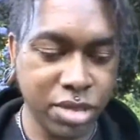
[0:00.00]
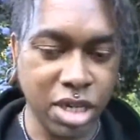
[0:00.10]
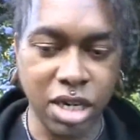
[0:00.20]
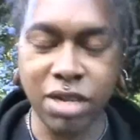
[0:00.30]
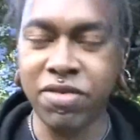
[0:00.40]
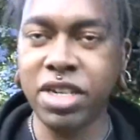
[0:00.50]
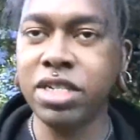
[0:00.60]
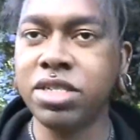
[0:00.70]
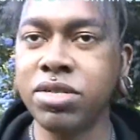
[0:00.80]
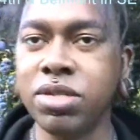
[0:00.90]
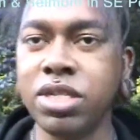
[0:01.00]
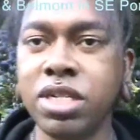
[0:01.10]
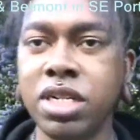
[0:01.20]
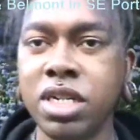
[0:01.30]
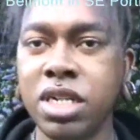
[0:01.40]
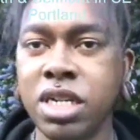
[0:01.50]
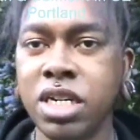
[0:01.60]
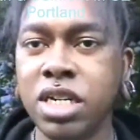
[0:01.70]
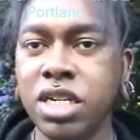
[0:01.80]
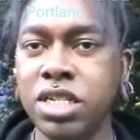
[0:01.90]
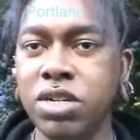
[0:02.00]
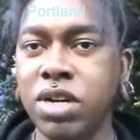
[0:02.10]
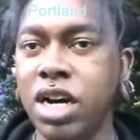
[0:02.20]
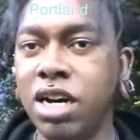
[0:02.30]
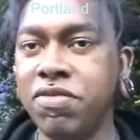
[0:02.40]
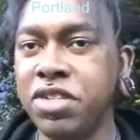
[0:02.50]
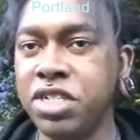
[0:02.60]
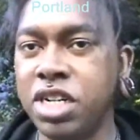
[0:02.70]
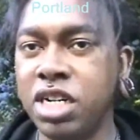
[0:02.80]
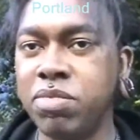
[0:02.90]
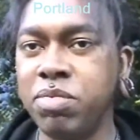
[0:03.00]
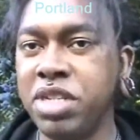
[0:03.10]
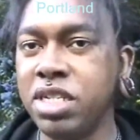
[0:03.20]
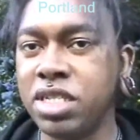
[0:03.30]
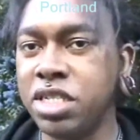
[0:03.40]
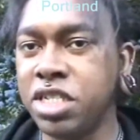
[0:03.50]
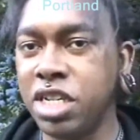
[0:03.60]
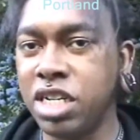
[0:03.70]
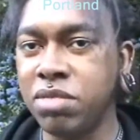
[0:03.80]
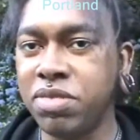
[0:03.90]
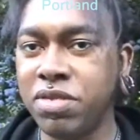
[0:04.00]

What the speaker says: like a convenience store. You know, a coffee shop, a pizza shop.